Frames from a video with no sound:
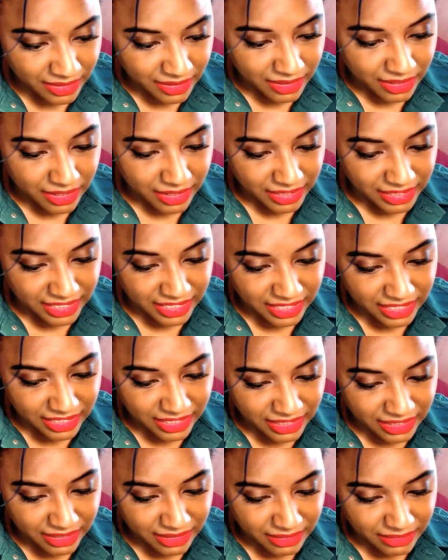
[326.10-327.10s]

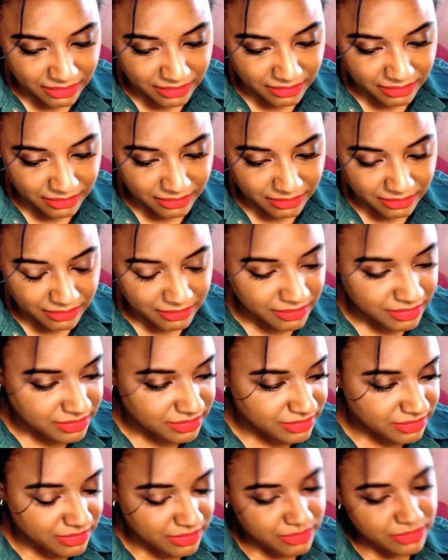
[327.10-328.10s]
Yeah,
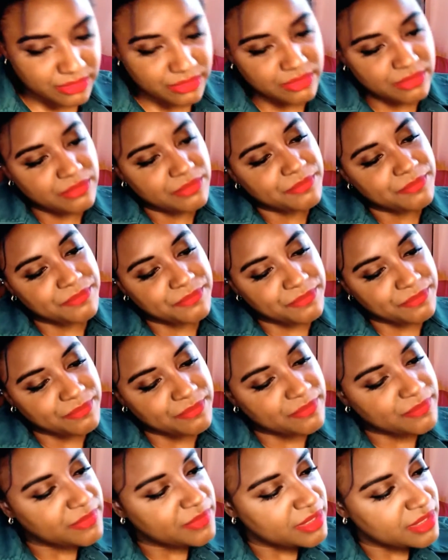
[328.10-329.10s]
so
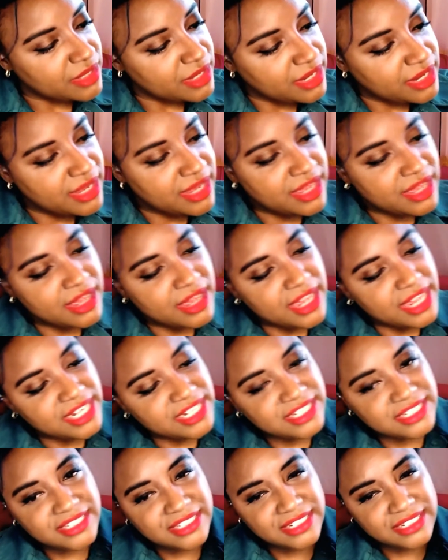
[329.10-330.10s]
yeah, I
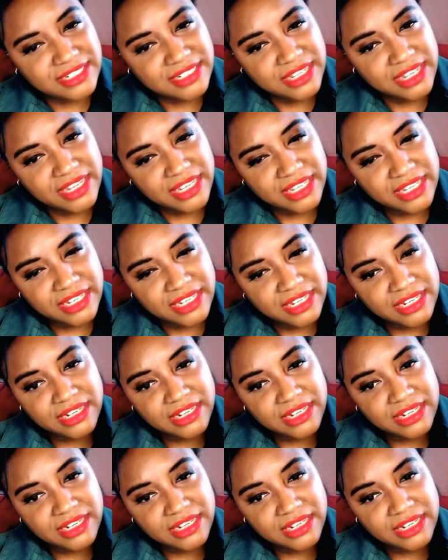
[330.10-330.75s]
just didn't like it.